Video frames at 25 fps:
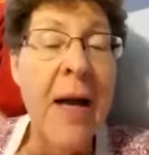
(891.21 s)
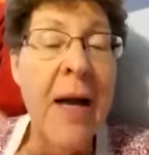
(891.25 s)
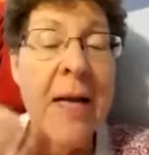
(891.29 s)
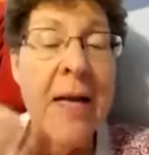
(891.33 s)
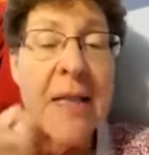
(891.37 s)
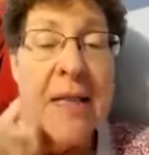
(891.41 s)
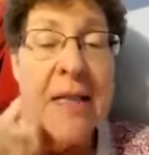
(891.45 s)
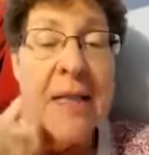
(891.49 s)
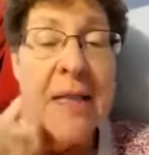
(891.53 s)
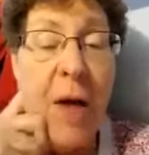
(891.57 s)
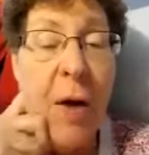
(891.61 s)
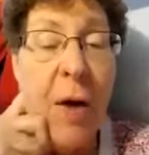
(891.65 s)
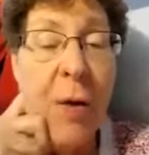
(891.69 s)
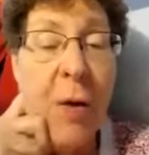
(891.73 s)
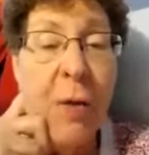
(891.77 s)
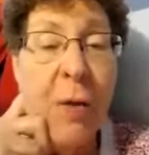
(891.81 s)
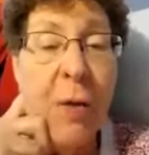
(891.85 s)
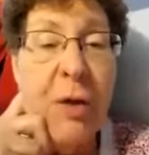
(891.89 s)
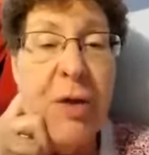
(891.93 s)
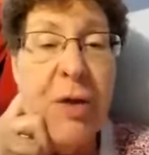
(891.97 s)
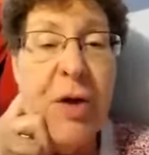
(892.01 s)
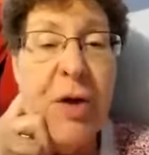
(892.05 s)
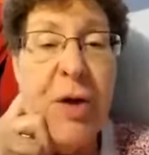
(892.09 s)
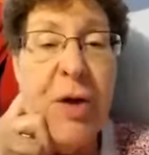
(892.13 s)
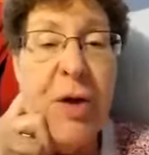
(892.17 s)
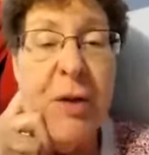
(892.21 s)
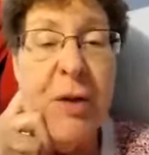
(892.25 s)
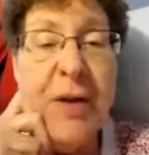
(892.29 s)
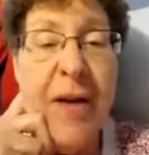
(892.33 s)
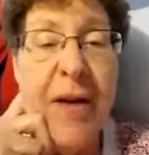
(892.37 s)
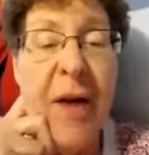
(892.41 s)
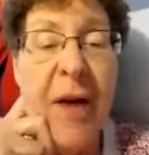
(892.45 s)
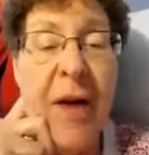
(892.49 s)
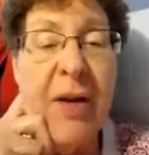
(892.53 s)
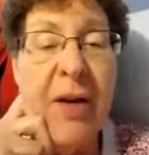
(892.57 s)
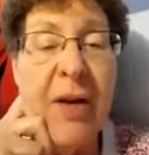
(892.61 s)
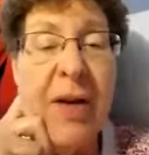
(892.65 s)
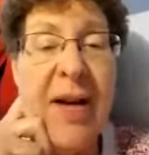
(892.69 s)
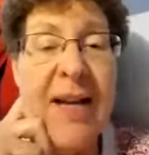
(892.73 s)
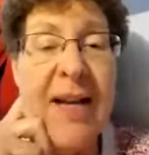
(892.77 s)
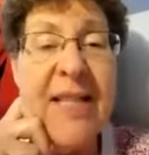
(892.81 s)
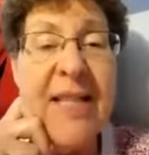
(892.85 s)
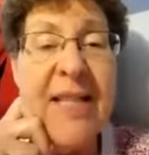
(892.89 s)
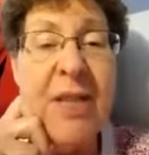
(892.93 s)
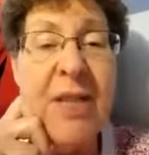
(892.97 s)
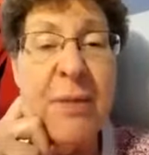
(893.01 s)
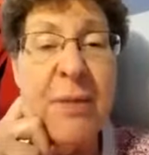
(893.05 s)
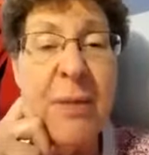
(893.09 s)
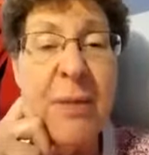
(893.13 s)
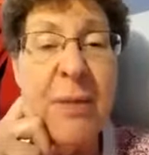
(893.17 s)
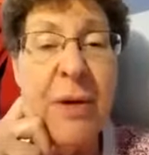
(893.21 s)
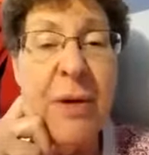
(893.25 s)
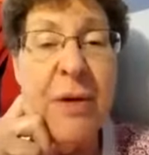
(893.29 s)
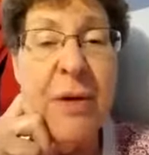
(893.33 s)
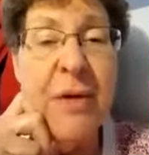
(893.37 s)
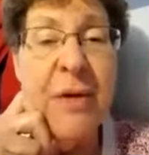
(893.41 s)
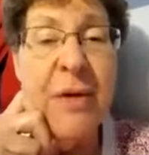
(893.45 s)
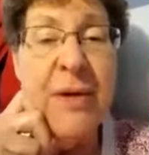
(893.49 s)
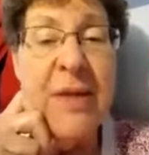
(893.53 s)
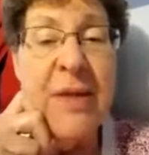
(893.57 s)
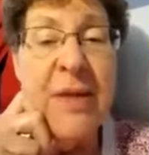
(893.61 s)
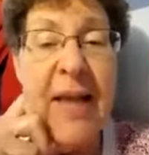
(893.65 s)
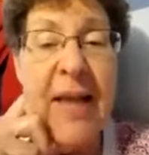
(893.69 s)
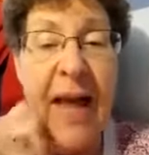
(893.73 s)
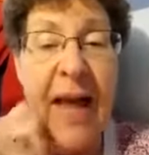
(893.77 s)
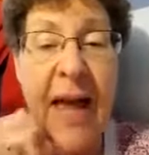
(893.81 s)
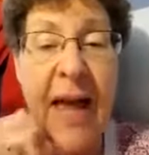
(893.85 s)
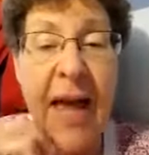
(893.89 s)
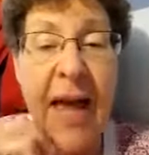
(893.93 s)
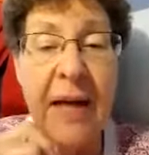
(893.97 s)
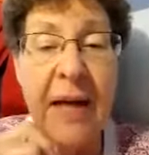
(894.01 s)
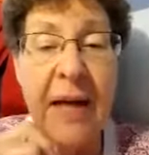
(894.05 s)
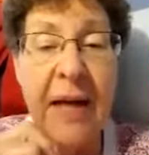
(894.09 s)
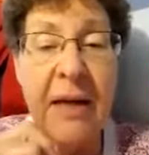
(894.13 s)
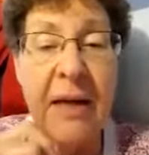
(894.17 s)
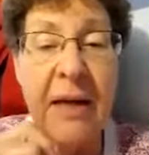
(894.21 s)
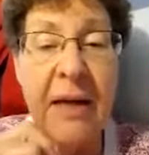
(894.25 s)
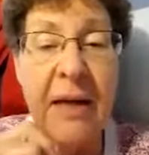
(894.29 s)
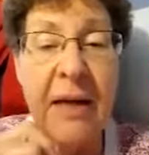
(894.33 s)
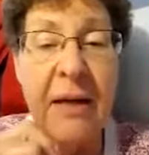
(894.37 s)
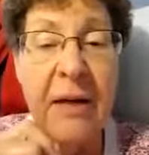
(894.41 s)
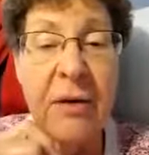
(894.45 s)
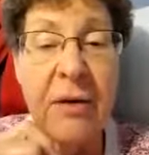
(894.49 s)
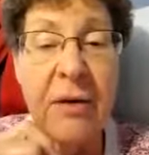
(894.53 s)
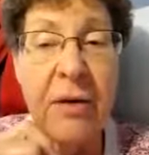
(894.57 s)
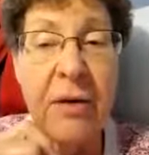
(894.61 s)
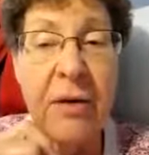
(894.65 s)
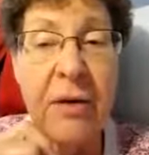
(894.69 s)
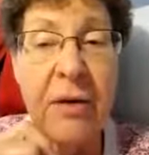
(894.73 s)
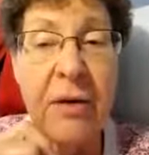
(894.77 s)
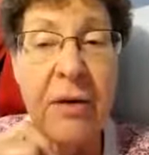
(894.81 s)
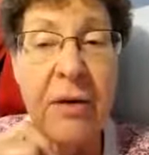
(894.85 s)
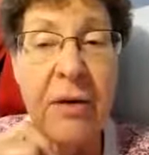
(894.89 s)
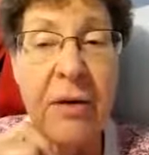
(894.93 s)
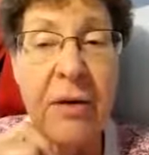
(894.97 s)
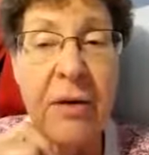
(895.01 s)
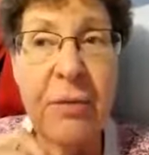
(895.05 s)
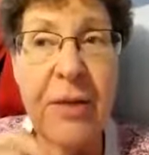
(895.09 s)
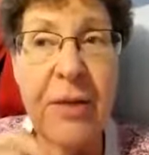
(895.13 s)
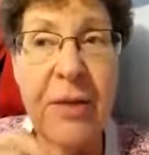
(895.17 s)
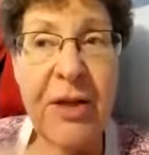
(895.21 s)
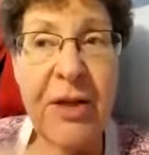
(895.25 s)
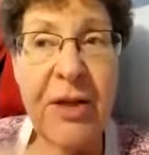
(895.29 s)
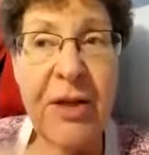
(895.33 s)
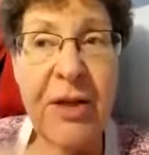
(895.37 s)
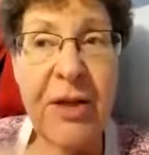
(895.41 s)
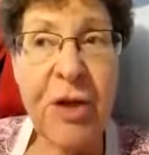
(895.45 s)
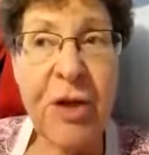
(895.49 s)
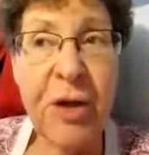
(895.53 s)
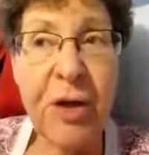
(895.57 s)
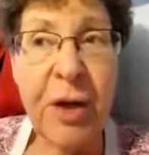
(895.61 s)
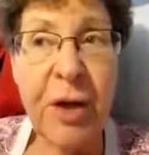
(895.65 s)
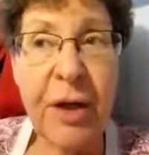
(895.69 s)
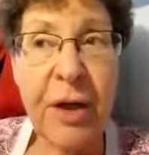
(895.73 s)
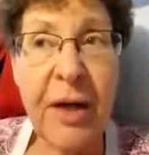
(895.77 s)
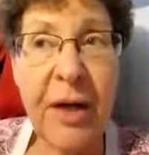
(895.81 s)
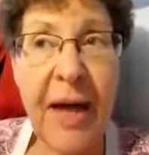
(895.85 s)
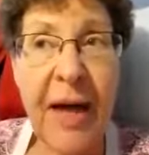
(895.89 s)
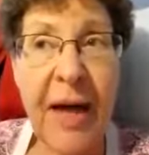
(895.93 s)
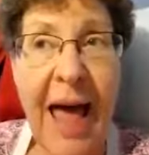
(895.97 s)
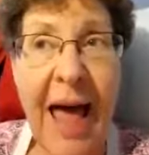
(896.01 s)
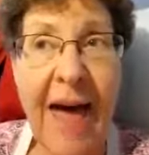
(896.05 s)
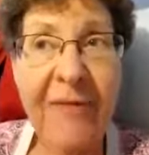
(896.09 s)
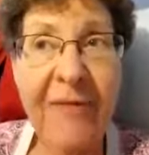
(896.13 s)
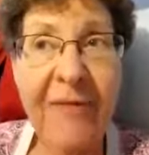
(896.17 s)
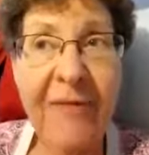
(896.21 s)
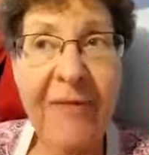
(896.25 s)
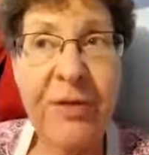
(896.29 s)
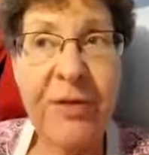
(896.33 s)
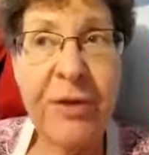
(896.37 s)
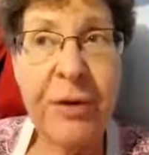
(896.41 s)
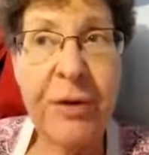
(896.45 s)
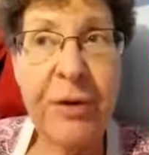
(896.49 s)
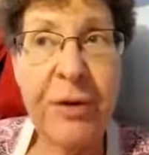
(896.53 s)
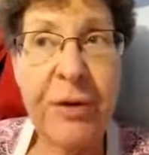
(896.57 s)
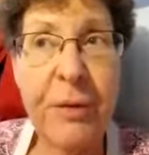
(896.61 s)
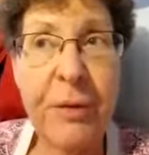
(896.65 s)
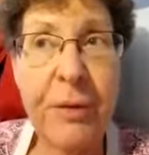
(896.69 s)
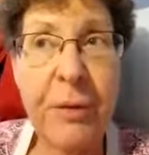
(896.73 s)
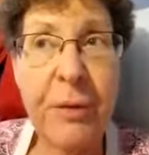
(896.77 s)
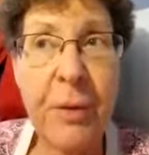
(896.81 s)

So, do you tell the customers that you that you're gonna have to